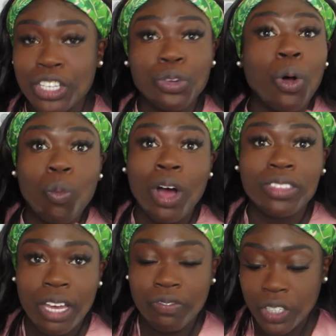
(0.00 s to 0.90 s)
Like, you don't
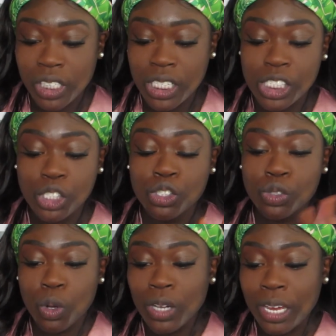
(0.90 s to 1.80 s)
want that feeling. This is
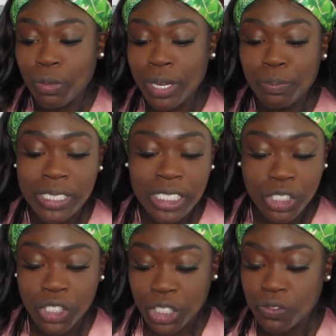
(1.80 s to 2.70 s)
so lightweight but
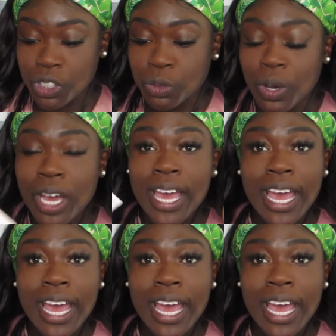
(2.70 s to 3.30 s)
still gives you